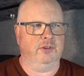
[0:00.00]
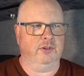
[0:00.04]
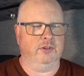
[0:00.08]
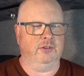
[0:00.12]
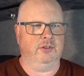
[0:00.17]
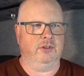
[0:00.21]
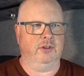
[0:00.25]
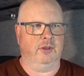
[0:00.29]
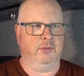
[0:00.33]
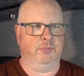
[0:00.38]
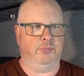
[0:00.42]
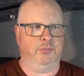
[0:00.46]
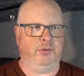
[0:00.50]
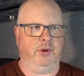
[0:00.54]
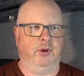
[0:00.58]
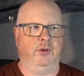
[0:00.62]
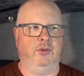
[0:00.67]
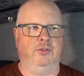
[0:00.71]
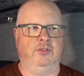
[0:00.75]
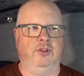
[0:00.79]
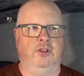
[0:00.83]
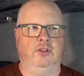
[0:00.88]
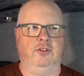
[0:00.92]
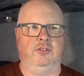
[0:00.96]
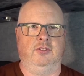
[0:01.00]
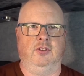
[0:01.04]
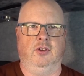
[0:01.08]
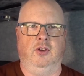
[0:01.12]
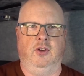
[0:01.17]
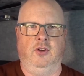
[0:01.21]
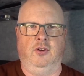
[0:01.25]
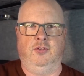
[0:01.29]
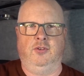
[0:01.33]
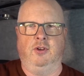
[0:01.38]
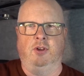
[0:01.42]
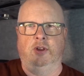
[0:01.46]
is the process
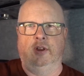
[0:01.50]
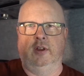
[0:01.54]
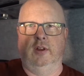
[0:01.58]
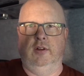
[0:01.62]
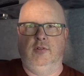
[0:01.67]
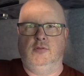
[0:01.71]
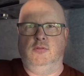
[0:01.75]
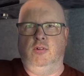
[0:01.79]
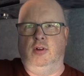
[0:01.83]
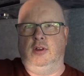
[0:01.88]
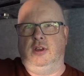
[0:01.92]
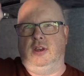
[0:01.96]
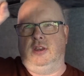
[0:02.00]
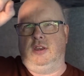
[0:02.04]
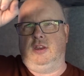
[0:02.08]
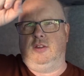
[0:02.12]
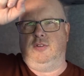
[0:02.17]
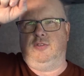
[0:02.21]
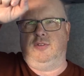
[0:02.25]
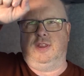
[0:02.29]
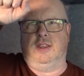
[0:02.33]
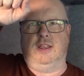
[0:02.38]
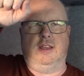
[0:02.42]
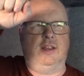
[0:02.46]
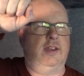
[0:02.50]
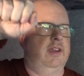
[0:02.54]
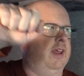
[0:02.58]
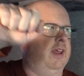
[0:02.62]
of running your finger